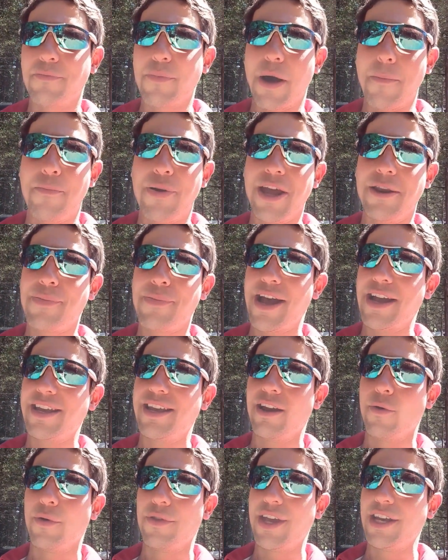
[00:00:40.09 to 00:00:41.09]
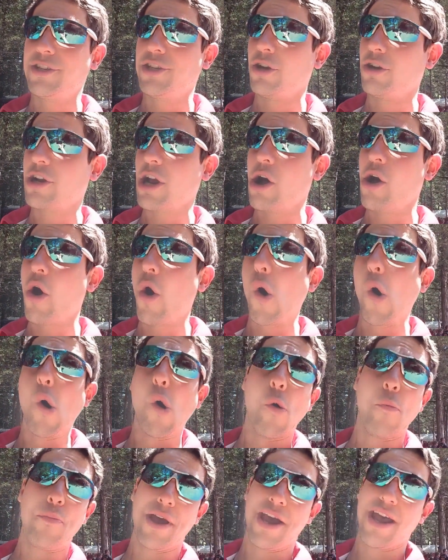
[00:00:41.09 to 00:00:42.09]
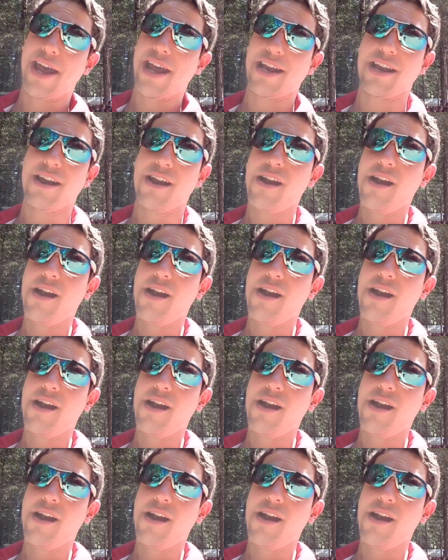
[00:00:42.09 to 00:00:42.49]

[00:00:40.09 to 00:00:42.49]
a, pit back here where they took a whole pig